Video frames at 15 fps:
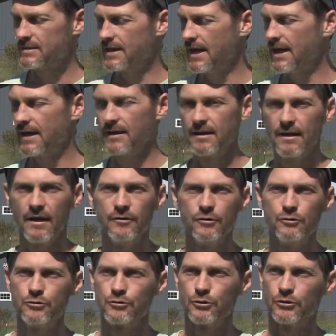say a
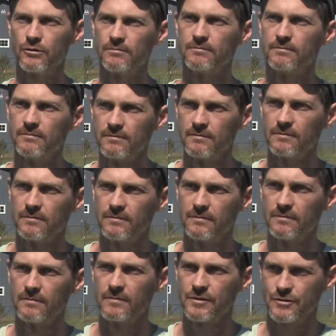neutral
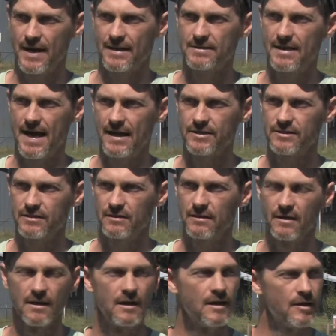transaction.
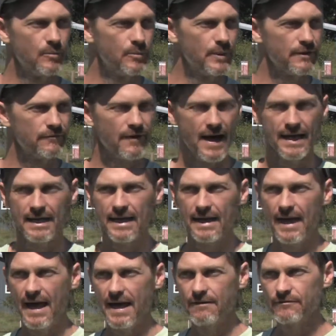But if I get
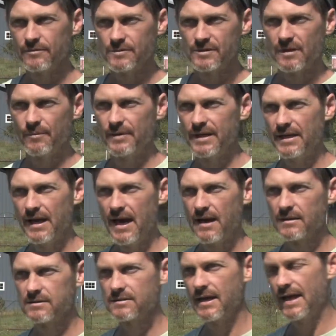hay from somebody
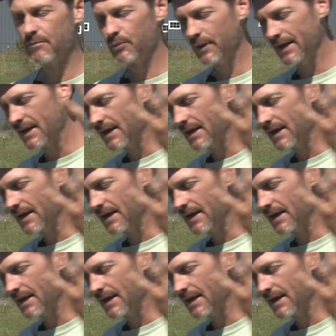else and bring